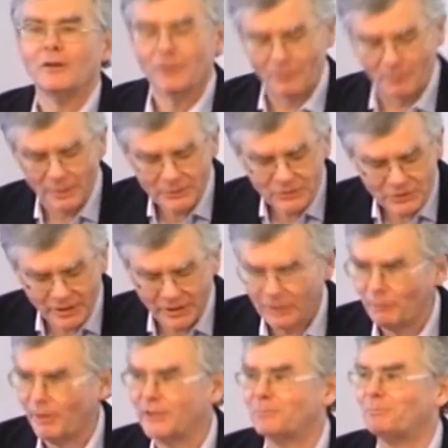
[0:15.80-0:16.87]
must say, a
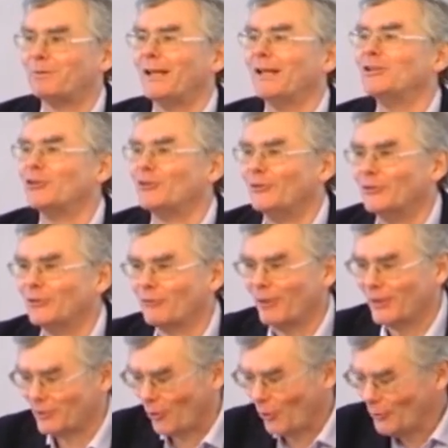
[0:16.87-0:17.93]
great pleasure and a
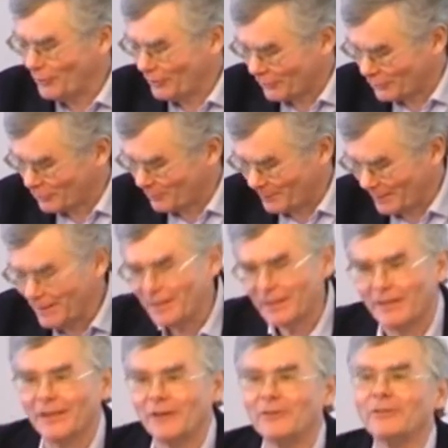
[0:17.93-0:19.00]
great honour to be
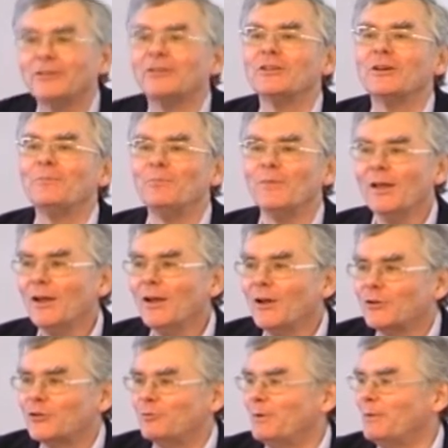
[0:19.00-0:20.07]
here and
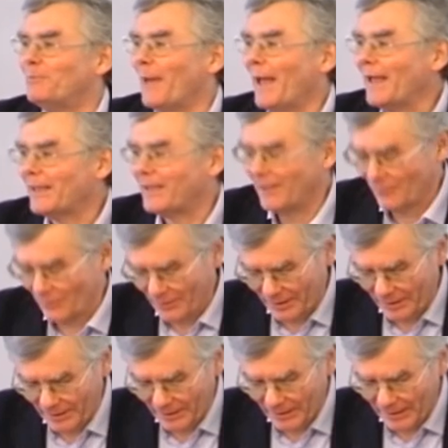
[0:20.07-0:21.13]
to be back in
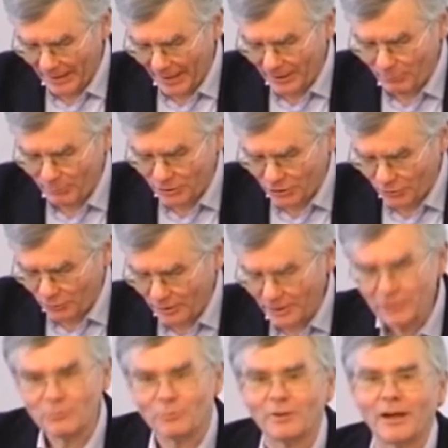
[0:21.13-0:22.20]
the language
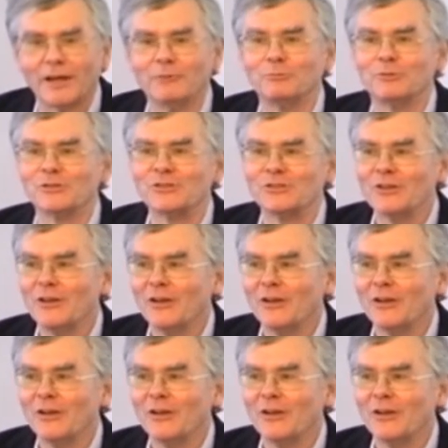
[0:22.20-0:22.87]
unit where I was